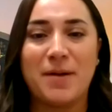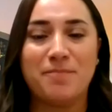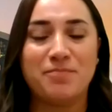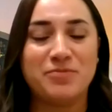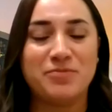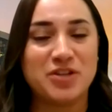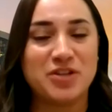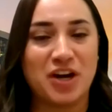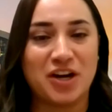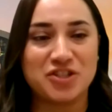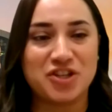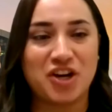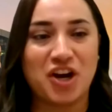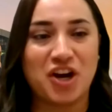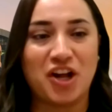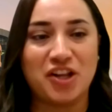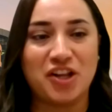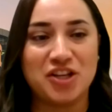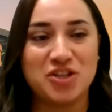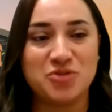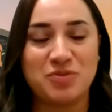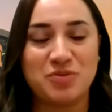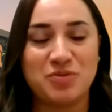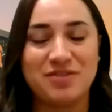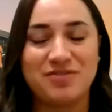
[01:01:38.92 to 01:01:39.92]
Dodge
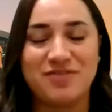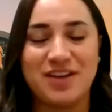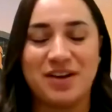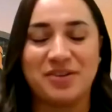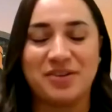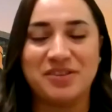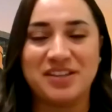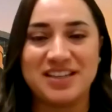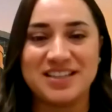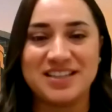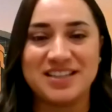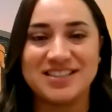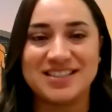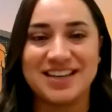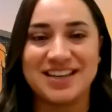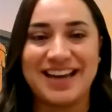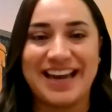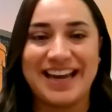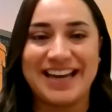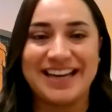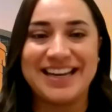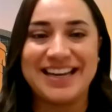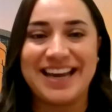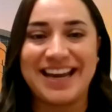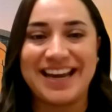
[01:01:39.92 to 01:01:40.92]
College. We found Lisa
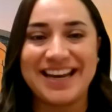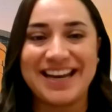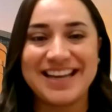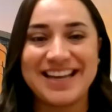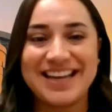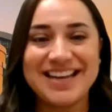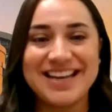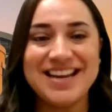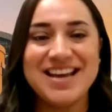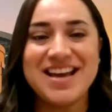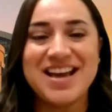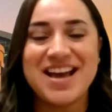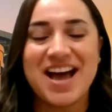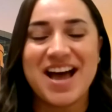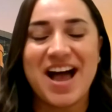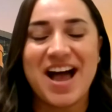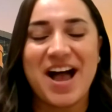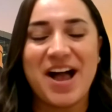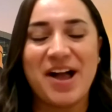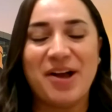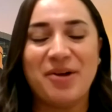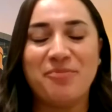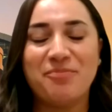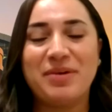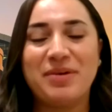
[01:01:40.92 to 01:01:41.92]
and Aiden,
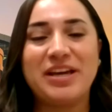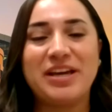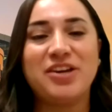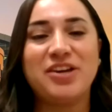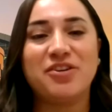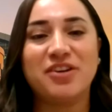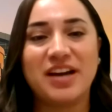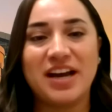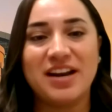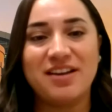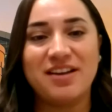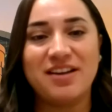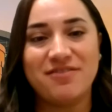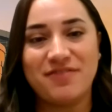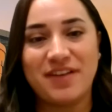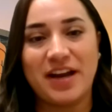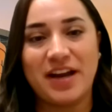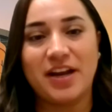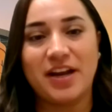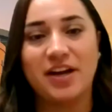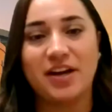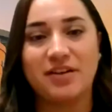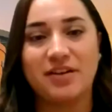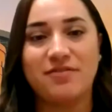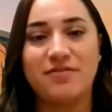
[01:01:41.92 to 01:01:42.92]
but you're going to
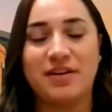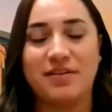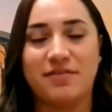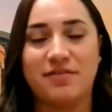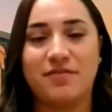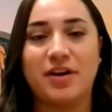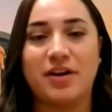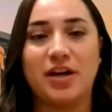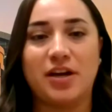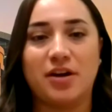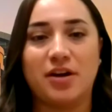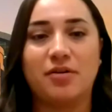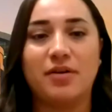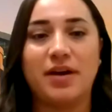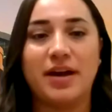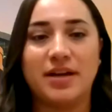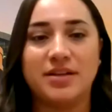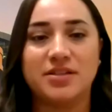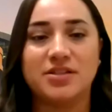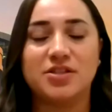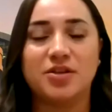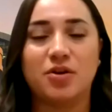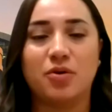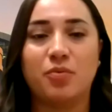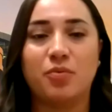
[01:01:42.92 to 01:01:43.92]
find a good fit for you.
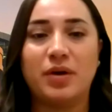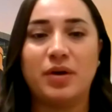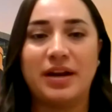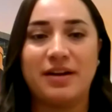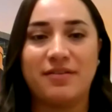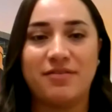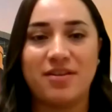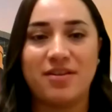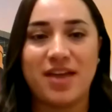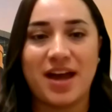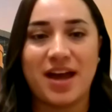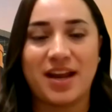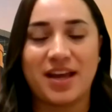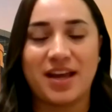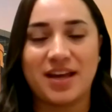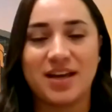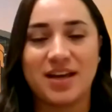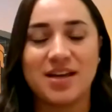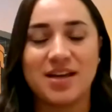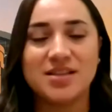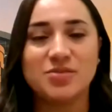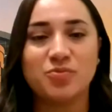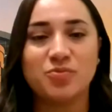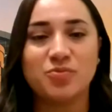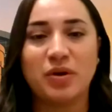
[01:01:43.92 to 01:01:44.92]
And so whatever that
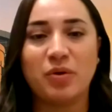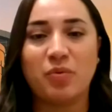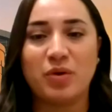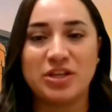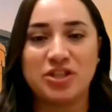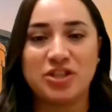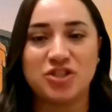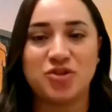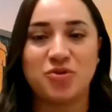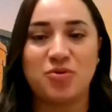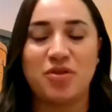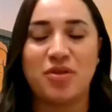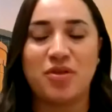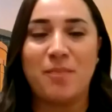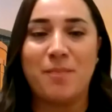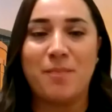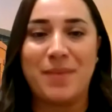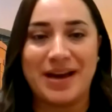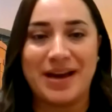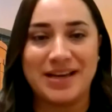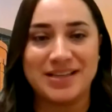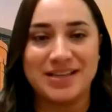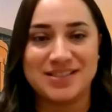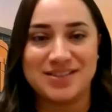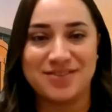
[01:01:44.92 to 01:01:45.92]
is, we wish you the
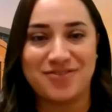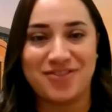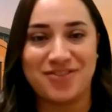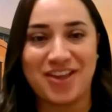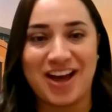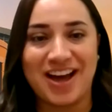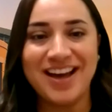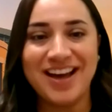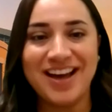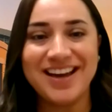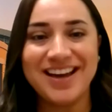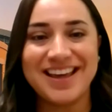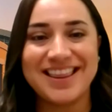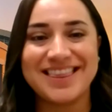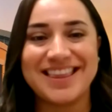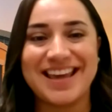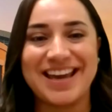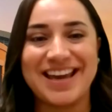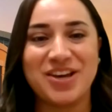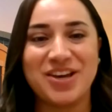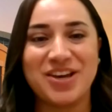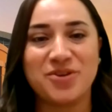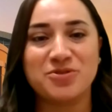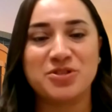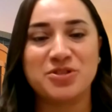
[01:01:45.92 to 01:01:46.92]
best of luck.
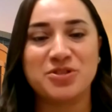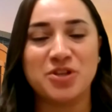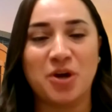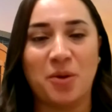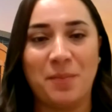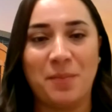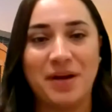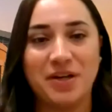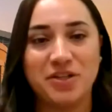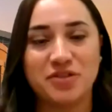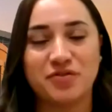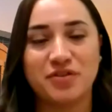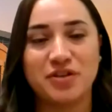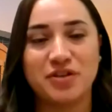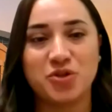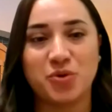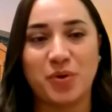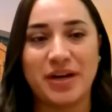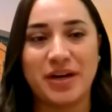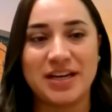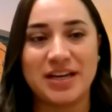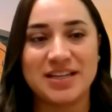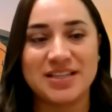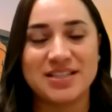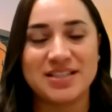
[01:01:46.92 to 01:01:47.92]
Thank you so much for
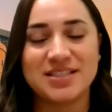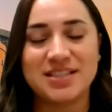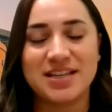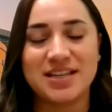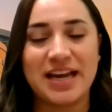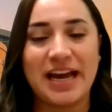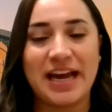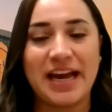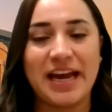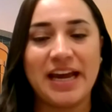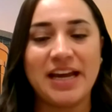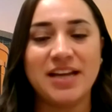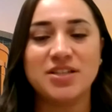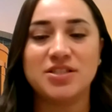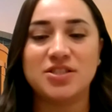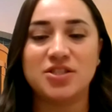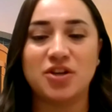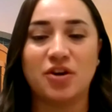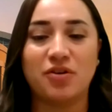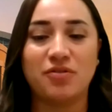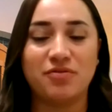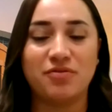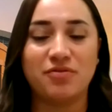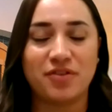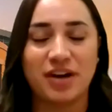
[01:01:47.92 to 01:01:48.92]
joining us tonight.
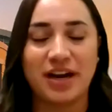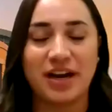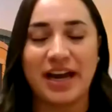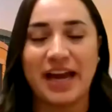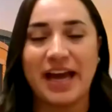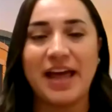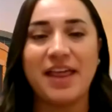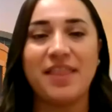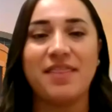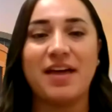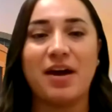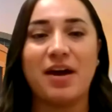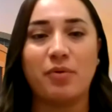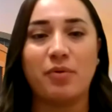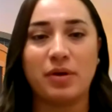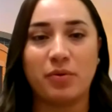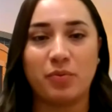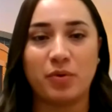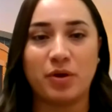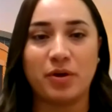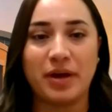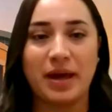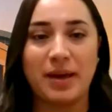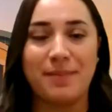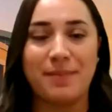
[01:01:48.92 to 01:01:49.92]
Don't forget that we
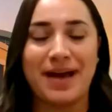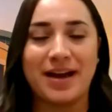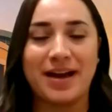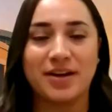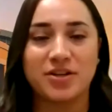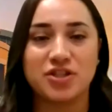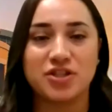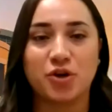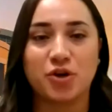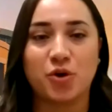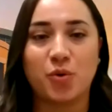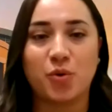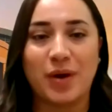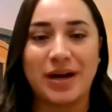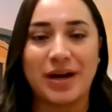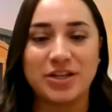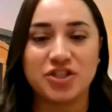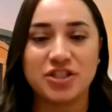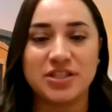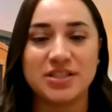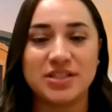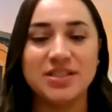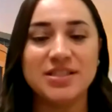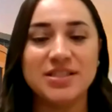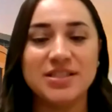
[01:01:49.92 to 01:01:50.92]
will get back to your
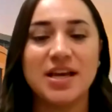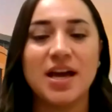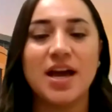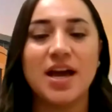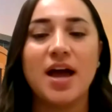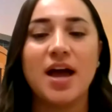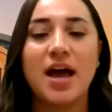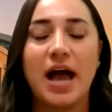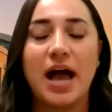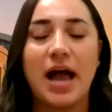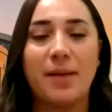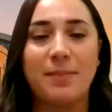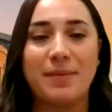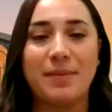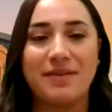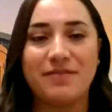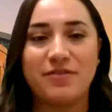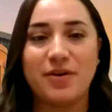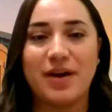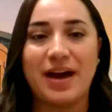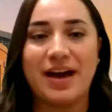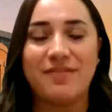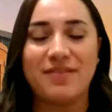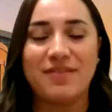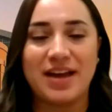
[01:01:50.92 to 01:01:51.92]
questions.
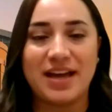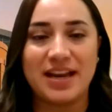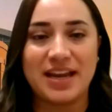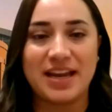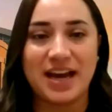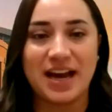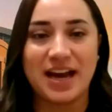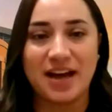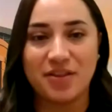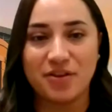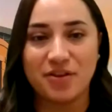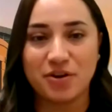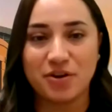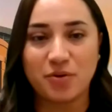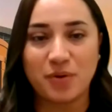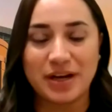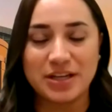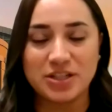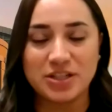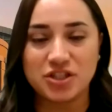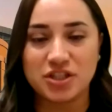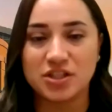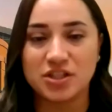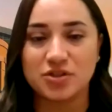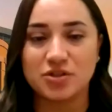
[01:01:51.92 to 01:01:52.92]
If you have any other
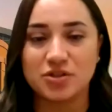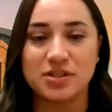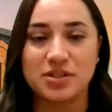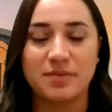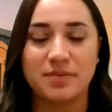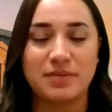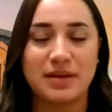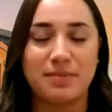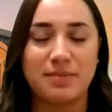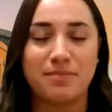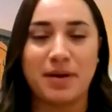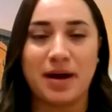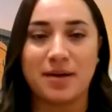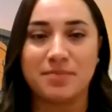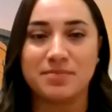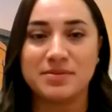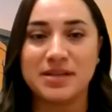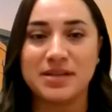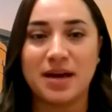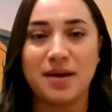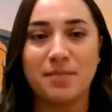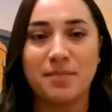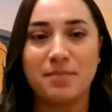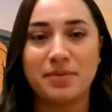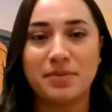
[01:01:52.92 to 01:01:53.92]
questions or something
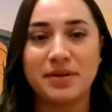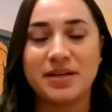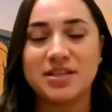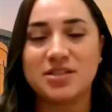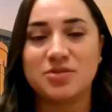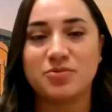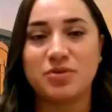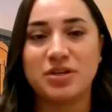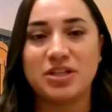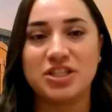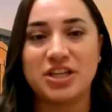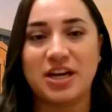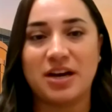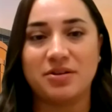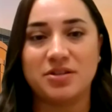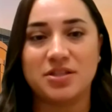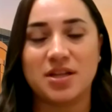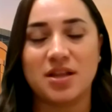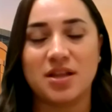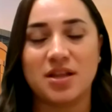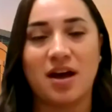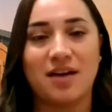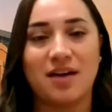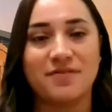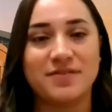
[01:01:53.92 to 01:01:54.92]
pops up, please reach out
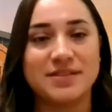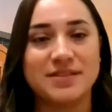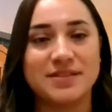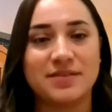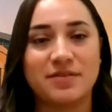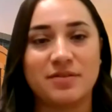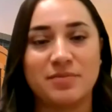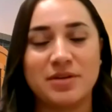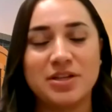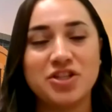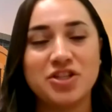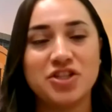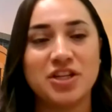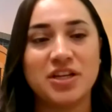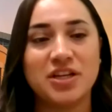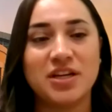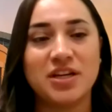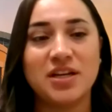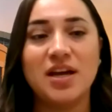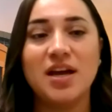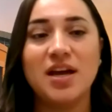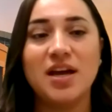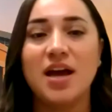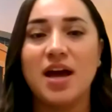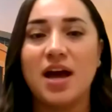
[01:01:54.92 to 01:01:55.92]
to the Office of
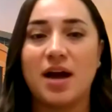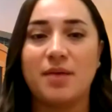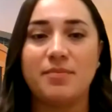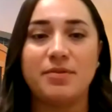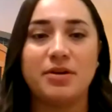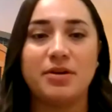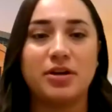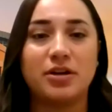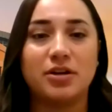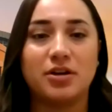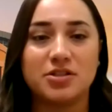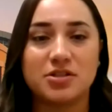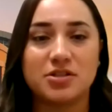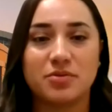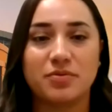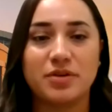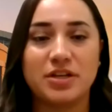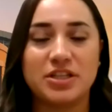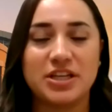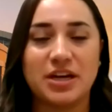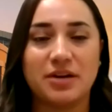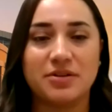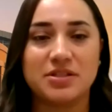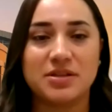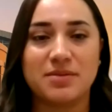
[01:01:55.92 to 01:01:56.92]
Admission. You can also
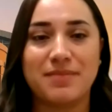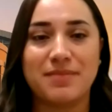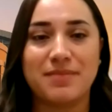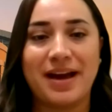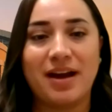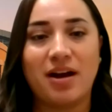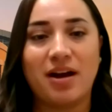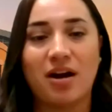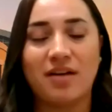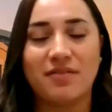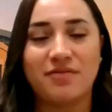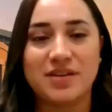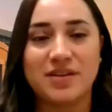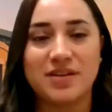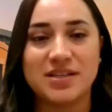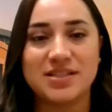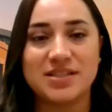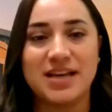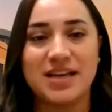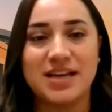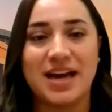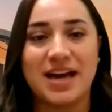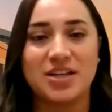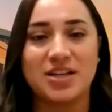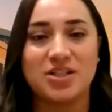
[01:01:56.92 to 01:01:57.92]
reach out to my
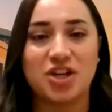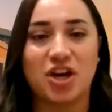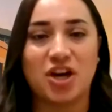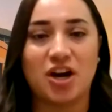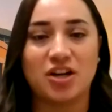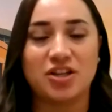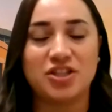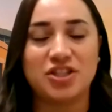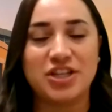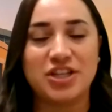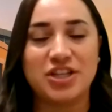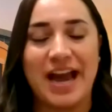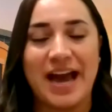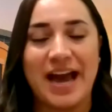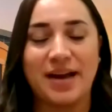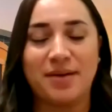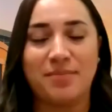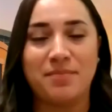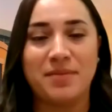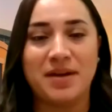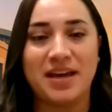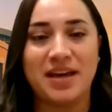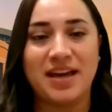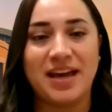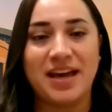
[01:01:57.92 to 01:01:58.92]
office at
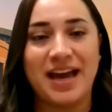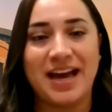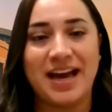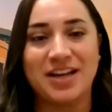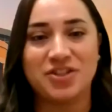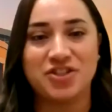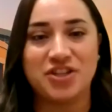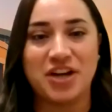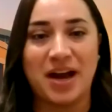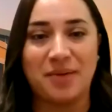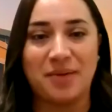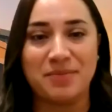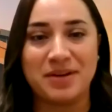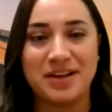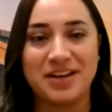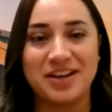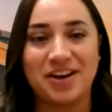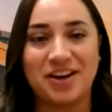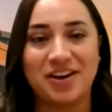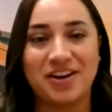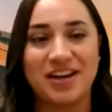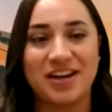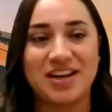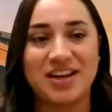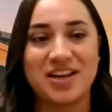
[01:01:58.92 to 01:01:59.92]

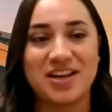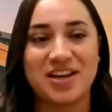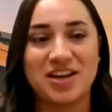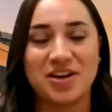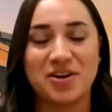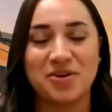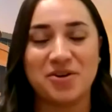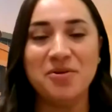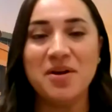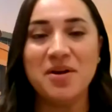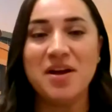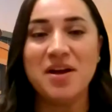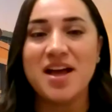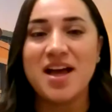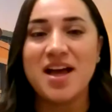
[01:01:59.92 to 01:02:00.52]
dodgeadmit@chapman.edu.